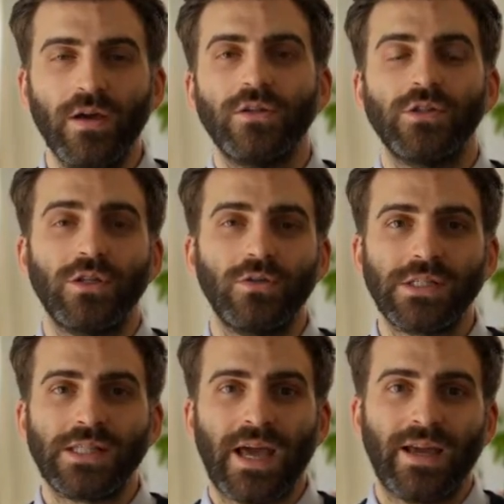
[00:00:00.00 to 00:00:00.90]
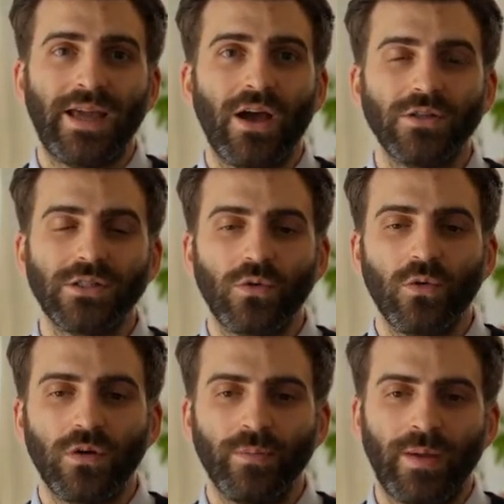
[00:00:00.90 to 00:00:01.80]
So using that COWS
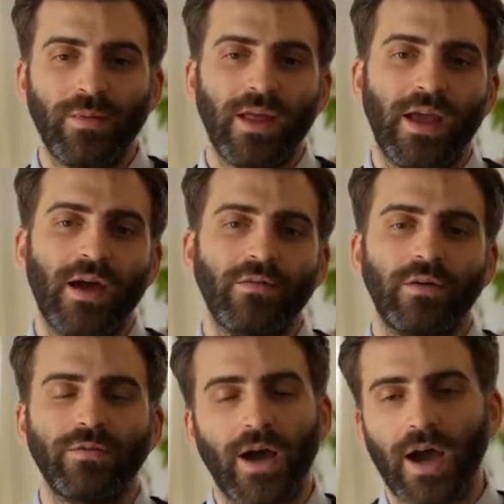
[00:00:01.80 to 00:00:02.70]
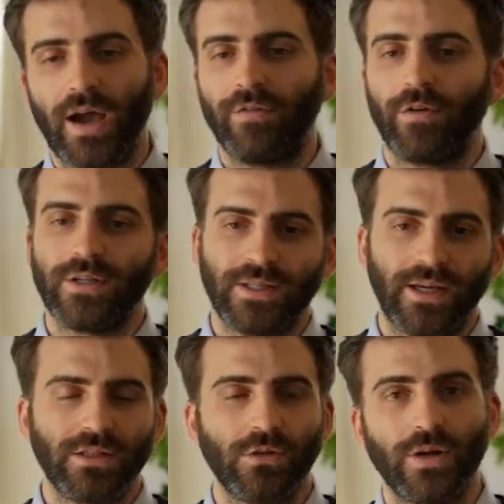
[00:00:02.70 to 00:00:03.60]
score, maybe they have a 5 or a
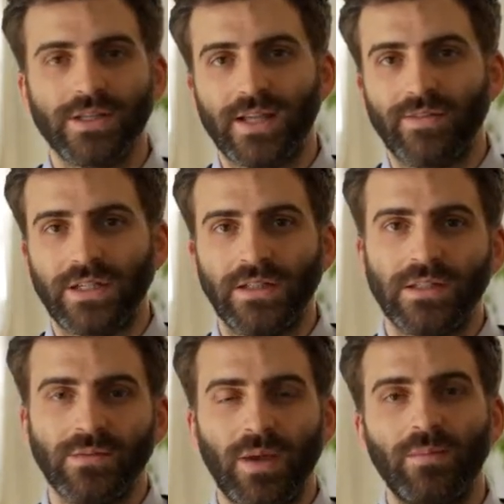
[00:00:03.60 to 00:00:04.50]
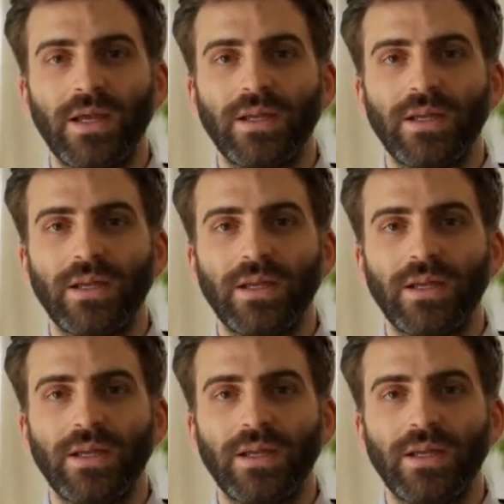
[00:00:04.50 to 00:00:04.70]
6 or a 7. This may be